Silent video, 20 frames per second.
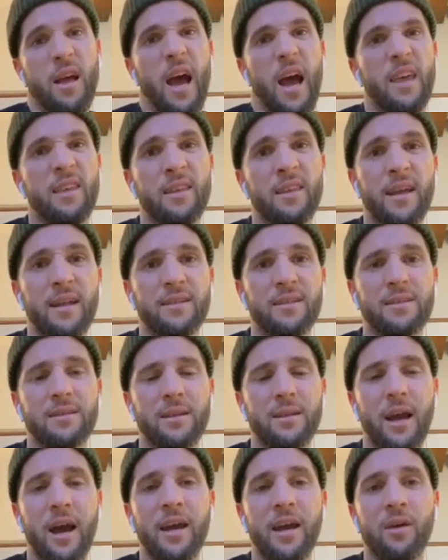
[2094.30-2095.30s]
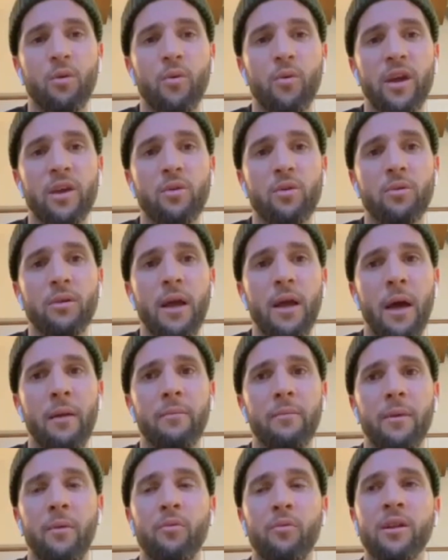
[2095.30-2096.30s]
I think that's kind of where I
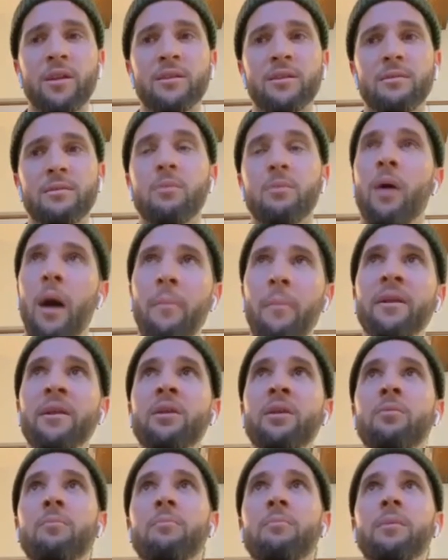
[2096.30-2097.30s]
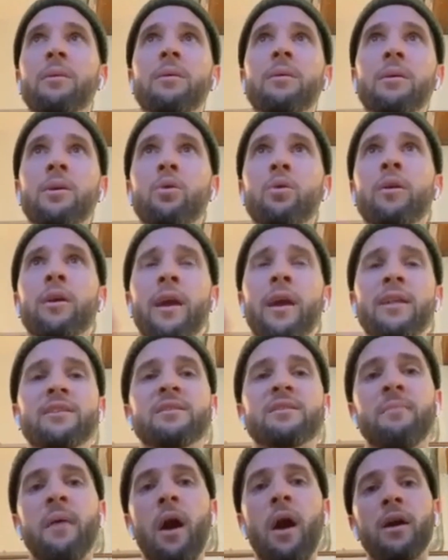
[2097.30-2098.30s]
wouldn't. I mean, you get
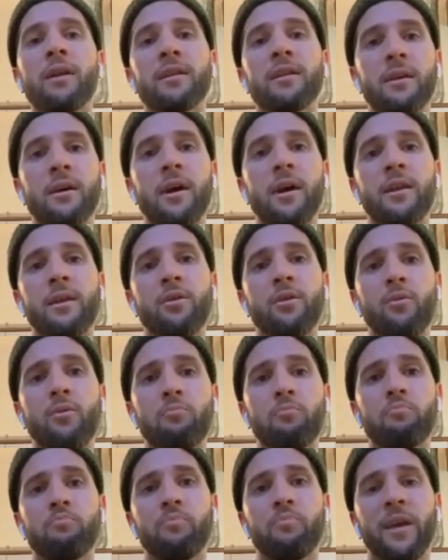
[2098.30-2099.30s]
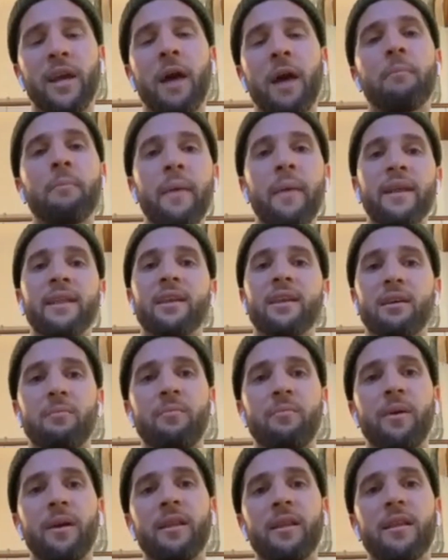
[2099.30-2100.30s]
smarter and you become better,
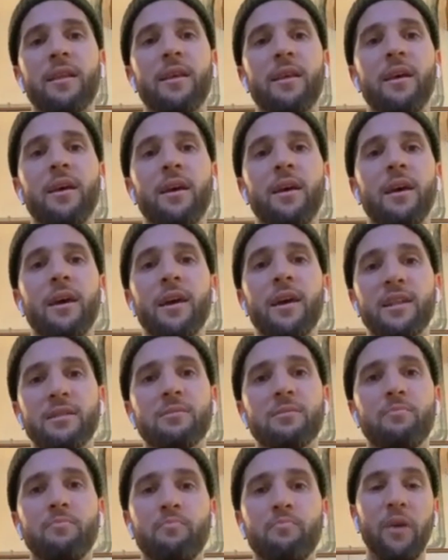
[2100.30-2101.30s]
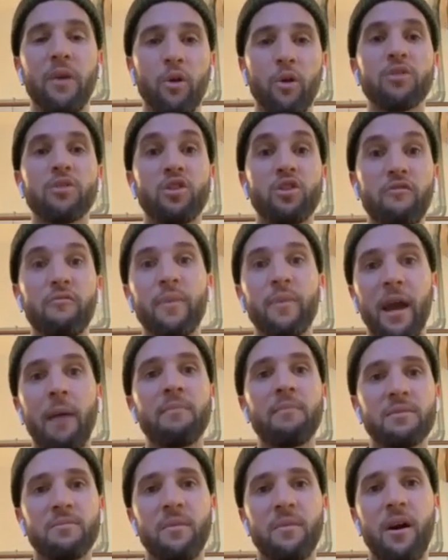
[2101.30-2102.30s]
but it's because you've
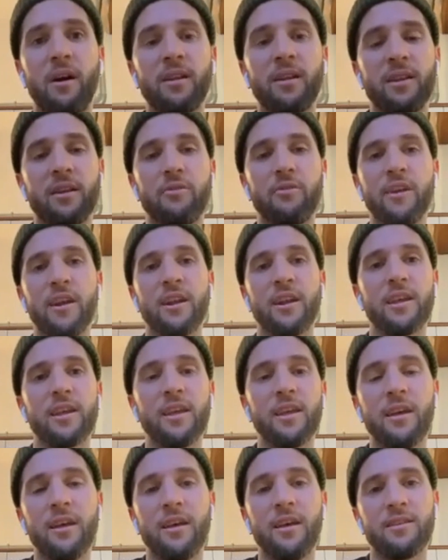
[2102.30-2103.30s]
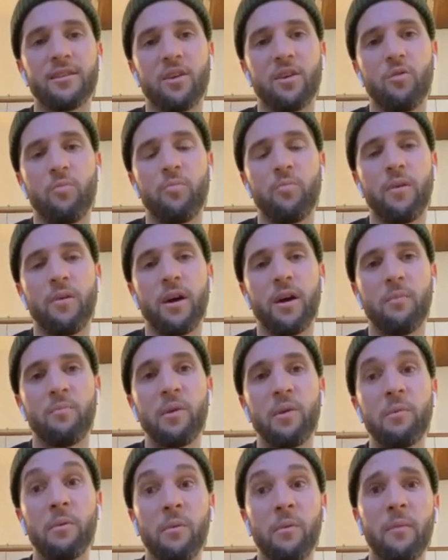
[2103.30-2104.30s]
become smarter, really. So
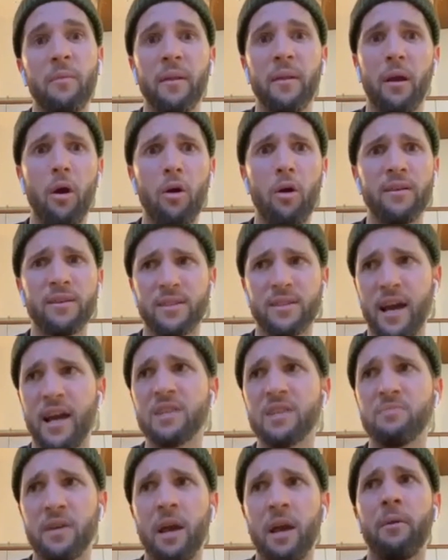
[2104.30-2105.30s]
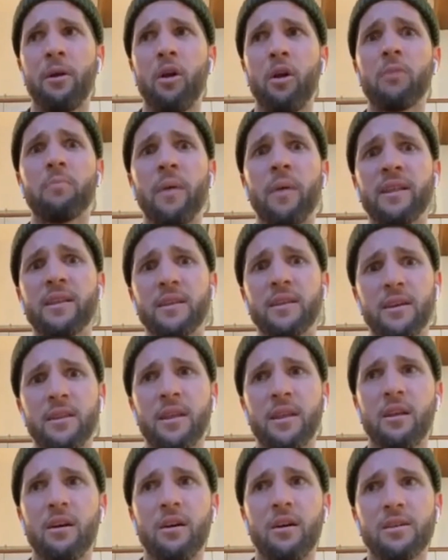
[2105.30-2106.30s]
people might be like, "Oh, this guy's become a lot better in
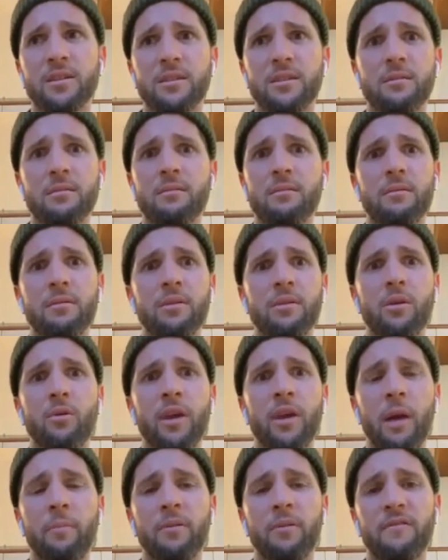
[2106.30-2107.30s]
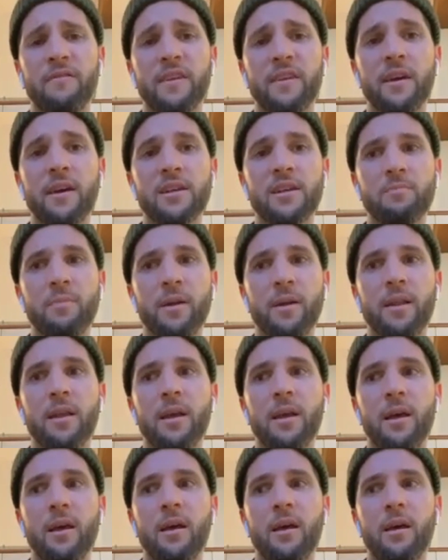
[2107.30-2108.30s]
the last, you know, couple of years," but
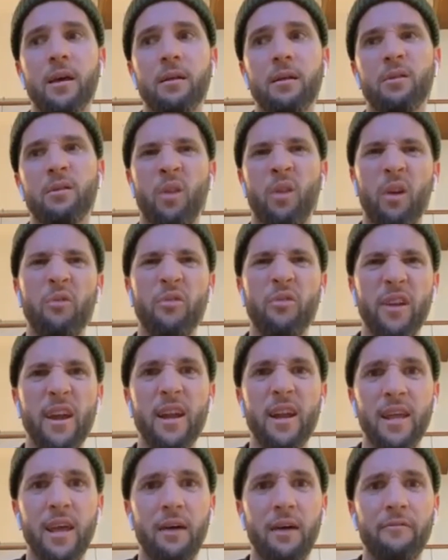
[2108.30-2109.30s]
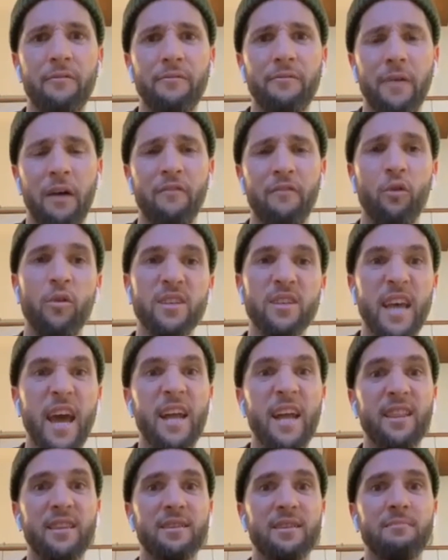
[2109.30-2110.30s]
not really. I've always
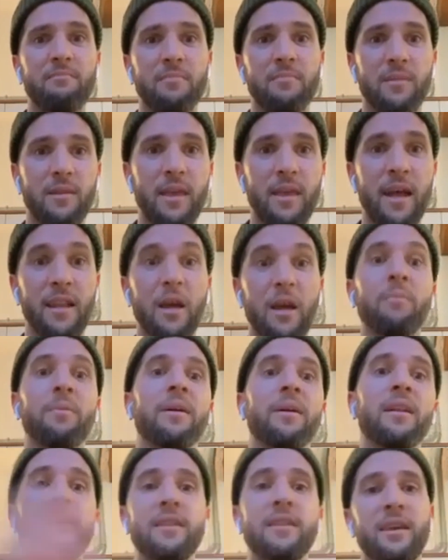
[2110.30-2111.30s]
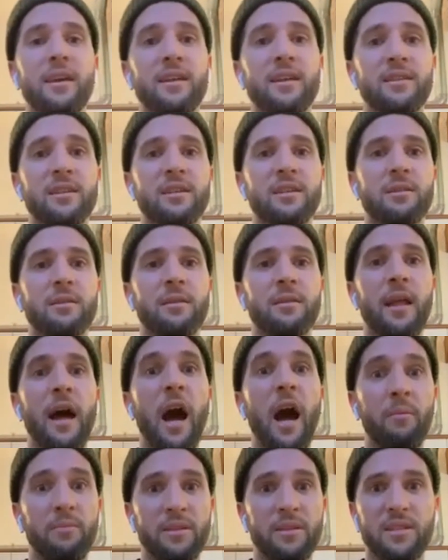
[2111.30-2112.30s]
had that ability. It's just
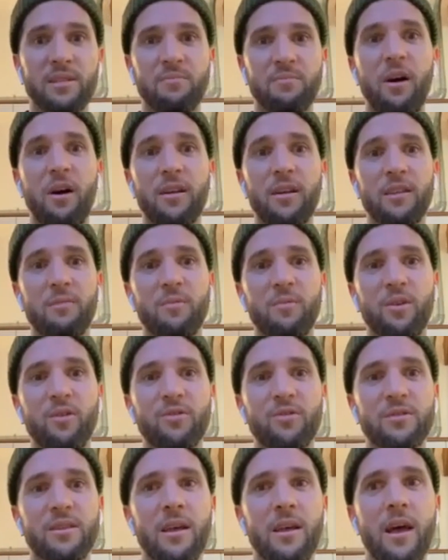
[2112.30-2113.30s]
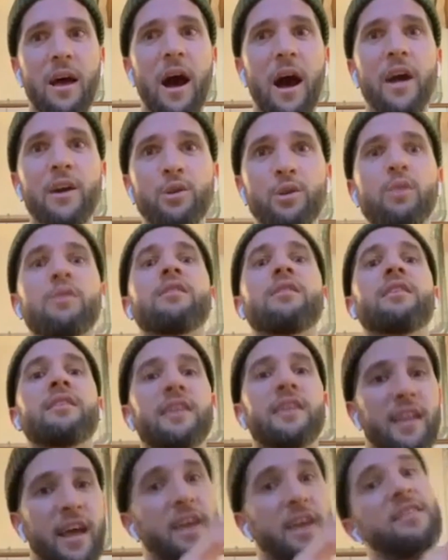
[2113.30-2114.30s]
now I'm just smarter because I used to think
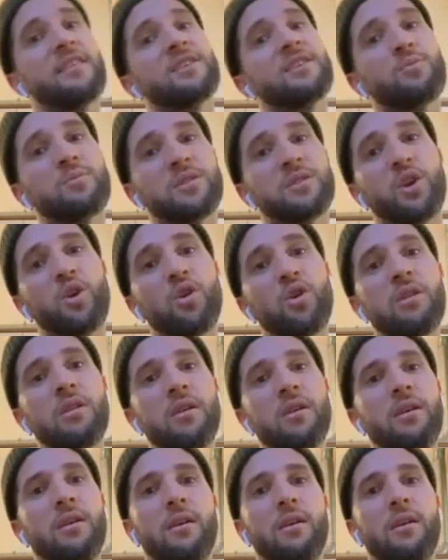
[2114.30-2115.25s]
that like this was good,